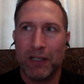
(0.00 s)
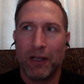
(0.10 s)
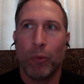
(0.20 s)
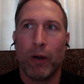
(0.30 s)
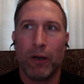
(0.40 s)

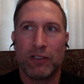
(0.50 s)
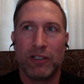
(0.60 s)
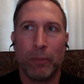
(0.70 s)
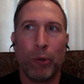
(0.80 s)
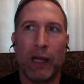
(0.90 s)
where to
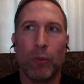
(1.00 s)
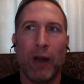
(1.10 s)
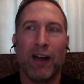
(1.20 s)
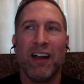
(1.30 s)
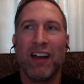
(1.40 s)
the point
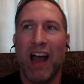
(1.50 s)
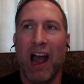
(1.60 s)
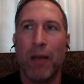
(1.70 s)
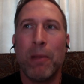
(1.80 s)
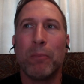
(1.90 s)
where
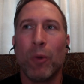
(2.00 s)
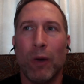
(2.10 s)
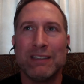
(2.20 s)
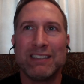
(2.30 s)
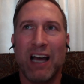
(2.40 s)
I remember
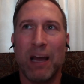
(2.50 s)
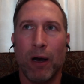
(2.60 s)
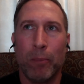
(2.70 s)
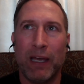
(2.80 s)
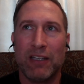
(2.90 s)
one time
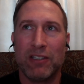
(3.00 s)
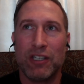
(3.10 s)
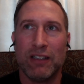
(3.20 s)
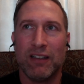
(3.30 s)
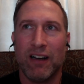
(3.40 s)
a
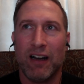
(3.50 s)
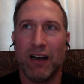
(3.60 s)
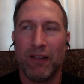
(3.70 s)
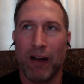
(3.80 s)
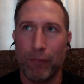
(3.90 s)
patient,
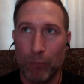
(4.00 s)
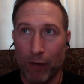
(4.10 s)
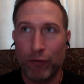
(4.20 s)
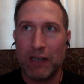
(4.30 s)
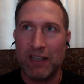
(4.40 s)
our
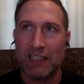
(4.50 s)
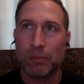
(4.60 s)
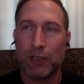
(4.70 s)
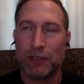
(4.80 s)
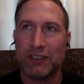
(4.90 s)
front desk
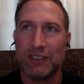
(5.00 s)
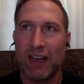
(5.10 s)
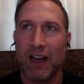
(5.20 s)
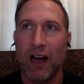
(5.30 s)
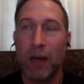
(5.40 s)
person
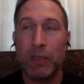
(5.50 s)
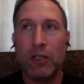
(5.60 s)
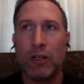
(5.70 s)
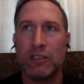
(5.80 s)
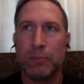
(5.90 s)
said, I'm going to
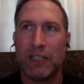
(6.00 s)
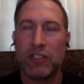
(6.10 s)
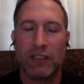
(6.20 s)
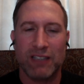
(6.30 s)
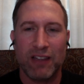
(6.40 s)
call this
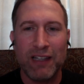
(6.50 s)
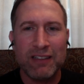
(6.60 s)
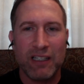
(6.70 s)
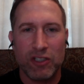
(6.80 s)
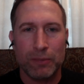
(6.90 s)
patient because I think
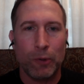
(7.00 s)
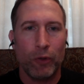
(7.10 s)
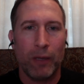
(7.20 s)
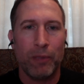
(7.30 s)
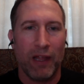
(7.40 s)
they just pulled
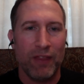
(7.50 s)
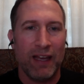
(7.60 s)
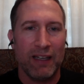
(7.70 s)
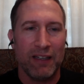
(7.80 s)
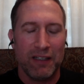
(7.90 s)
up, and
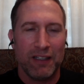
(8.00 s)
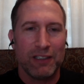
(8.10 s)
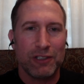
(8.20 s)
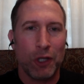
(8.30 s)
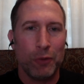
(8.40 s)
then
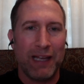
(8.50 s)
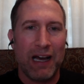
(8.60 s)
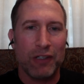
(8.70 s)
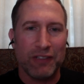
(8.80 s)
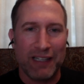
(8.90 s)
slowed
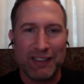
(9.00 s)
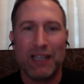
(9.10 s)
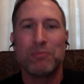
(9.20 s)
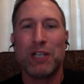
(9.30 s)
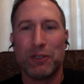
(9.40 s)
down and then
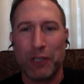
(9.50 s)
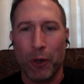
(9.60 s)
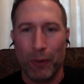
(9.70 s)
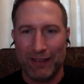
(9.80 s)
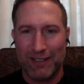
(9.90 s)
kept on
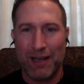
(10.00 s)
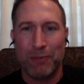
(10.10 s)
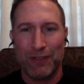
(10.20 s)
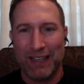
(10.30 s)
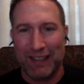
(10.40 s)
going type
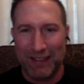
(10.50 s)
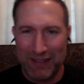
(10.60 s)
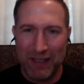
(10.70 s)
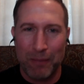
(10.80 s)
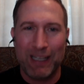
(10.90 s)
of thing.
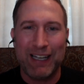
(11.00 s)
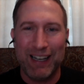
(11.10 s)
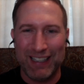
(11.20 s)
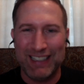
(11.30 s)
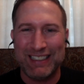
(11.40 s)

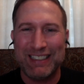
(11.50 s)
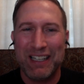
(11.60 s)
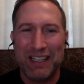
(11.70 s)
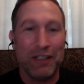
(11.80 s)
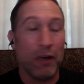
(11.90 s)
Because,
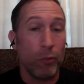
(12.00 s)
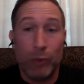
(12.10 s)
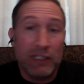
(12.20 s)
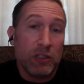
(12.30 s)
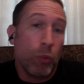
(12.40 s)

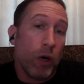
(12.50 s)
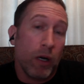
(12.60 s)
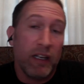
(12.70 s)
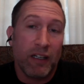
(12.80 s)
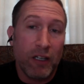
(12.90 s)
we just
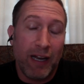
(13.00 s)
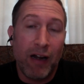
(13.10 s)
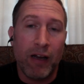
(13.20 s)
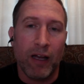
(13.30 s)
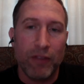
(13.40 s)
weren't in a good
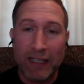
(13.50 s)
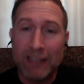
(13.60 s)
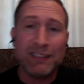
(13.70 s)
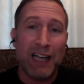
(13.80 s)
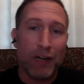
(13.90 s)
area. The
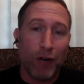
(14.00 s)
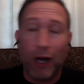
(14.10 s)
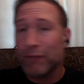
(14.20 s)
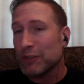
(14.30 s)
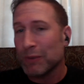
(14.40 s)
inside of our
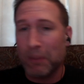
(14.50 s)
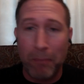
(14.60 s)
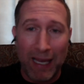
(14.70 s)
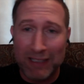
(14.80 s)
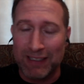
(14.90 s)
office was
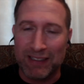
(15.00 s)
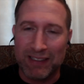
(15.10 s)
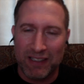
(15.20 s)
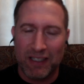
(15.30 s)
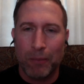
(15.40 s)
amazing,
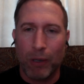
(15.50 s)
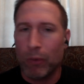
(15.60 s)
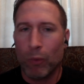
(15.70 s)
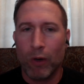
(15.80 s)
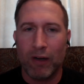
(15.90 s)
but
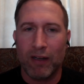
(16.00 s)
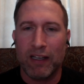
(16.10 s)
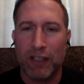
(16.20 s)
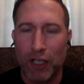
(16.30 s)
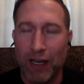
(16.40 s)
we weren't in
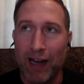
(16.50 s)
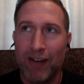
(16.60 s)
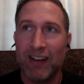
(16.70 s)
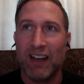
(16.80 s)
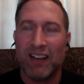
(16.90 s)
a good
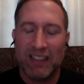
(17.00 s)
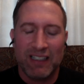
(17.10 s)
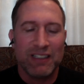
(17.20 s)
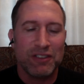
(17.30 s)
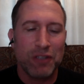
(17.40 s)
area.
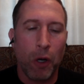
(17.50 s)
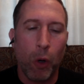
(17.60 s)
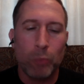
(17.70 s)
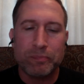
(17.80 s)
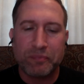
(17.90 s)

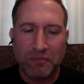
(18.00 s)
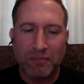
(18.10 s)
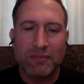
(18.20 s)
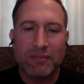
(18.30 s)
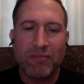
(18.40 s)
So
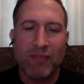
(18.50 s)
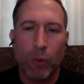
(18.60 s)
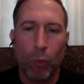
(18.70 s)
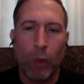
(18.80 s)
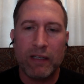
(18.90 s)

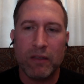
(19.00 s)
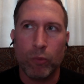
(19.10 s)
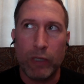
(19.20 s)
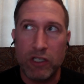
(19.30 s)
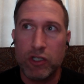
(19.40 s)
when
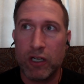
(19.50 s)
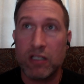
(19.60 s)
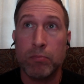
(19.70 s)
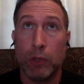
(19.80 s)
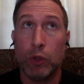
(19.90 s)
we
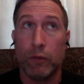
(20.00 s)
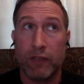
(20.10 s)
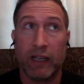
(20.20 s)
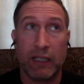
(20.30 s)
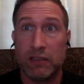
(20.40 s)
just moved,
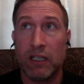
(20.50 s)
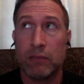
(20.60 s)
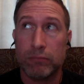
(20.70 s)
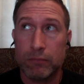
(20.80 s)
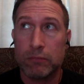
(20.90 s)
like I
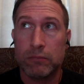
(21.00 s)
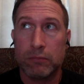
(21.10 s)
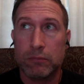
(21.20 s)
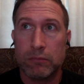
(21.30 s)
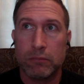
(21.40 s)
said,
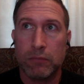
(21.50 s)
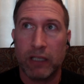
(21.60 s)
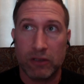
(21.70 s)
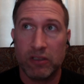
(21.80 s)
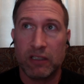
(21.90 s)

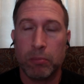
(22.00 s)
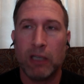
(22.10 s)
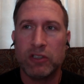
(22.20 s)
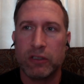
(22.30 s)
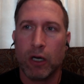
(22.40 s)
like 6
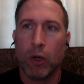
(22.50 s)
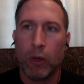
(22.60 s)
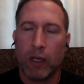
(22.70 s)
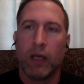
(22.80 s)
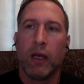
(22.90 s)
months ago,
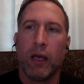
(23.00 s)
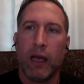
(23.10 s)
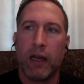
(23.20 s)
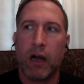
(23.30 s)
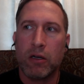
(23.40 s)

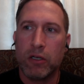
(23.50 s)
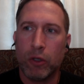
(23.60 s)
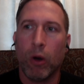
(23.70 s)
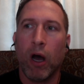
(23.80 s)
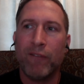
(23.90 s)
and our
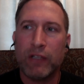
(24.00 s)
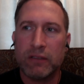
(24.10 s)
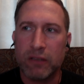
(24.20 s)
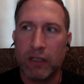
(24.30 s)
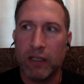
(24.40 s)
new
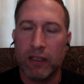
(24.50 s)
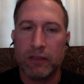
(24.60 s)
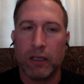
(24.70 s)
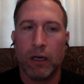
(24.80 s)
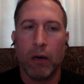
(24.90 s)
office
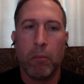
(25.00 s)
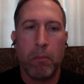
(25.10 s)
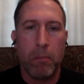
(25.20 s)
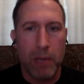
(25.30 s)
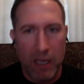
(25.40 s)
is
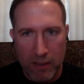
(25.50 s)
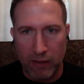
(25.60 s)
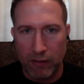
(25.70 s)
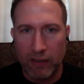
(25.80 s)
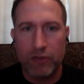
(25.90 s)

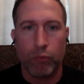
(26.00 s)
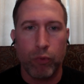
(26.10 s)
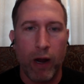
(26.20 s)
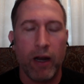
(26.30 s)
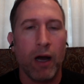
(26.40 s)
amazing. It's
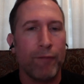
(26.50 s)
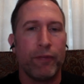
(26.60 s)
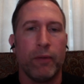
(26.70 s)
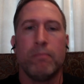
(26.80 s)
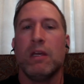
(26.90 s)
right off
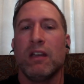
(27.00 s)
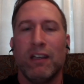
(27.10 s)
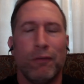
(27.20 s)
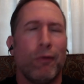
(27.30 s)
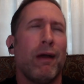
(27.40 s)

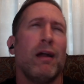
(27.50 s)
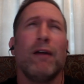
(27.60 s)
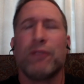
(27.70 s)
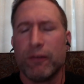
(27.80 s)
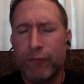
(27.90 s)

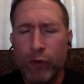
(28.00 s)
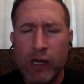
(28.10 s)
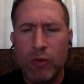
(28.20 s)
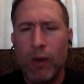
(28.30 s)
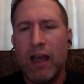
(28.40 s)
the
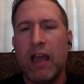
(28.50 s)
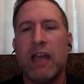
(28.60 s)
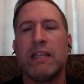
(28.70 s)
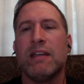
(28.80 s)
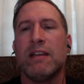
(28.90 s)

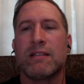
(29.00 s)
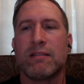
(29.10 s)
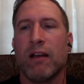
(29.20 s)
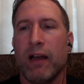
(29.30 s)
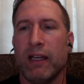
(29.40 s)
freeway. It's
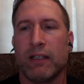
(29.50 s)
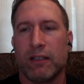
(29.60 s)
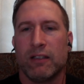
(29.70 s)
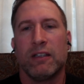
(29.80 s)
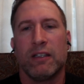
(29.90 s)
like
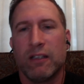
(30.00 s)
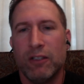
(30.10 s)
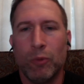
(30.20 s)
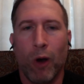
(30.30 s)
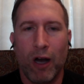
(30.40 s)

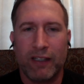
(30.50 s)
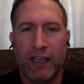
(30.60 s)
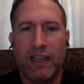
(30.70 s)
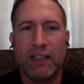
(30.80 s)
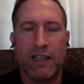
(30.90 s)
you walk
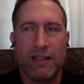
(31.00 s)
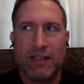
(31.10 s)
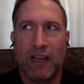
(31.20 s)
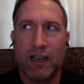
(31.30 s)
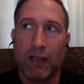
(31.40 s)
in and it's
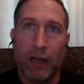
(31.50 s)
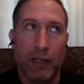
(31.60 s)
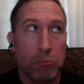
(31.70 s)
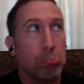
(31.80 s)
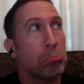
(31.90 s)
kind of
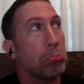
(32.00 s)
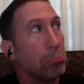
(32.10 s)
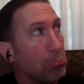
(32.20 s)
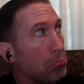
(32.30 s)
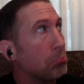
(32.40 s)
like,
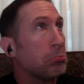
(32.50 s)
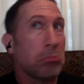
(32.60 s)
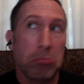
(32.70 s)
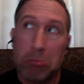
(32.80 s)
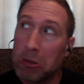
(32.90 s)

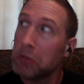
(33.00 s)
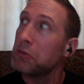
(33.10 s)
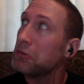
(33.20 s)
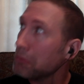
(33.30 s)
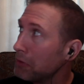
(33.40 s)
this
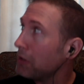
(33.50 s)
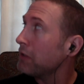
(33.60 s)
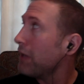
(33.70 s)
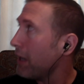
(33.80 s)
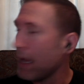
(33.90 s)
is really
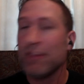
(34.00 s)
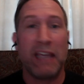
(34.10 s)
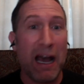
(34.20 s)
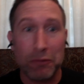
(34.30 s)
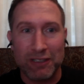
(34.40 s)
nice. And
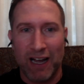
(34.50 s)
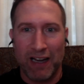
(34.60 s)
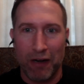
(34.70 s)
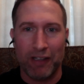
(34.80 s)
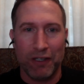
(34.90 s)
the outside
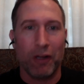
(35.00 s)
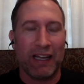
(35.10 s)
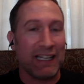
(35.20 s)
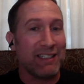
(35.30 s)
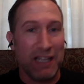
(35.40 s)
area,
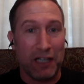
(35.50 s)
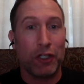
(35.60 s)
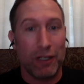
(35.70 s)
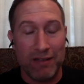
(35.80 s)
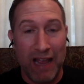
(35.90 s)
like it's in a
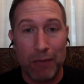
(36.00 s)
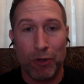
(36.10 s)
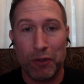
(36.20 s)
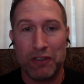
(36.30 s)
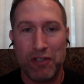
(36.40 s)
good
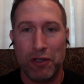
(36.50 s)
neighborhood too.